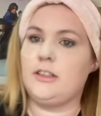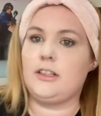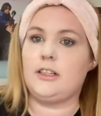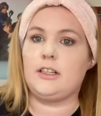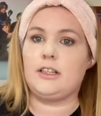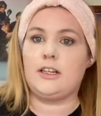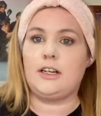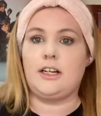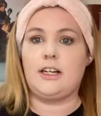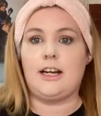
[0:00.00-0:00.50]

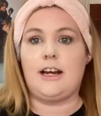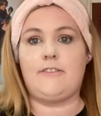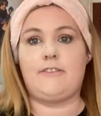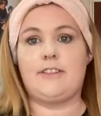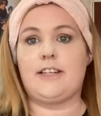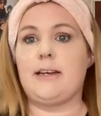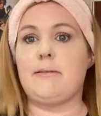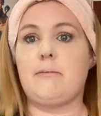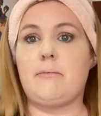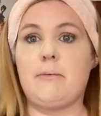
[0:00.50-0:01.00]
Gonna have to
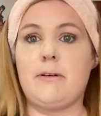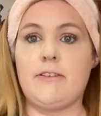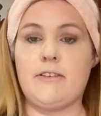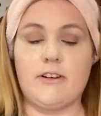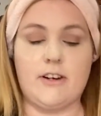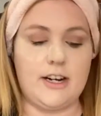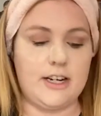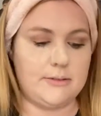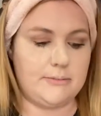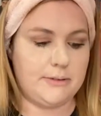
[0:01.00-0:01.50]
get my mirror,
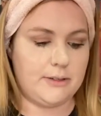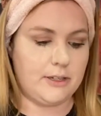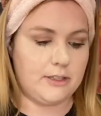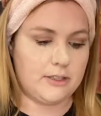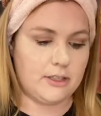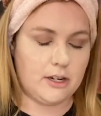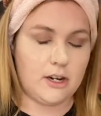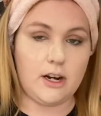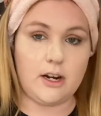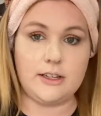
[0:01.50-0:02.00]
guys, because
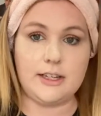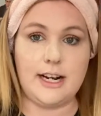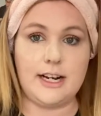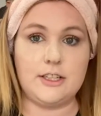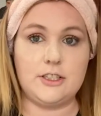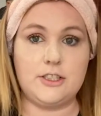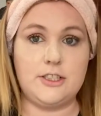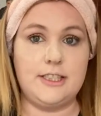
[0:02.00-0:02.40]
I can't actually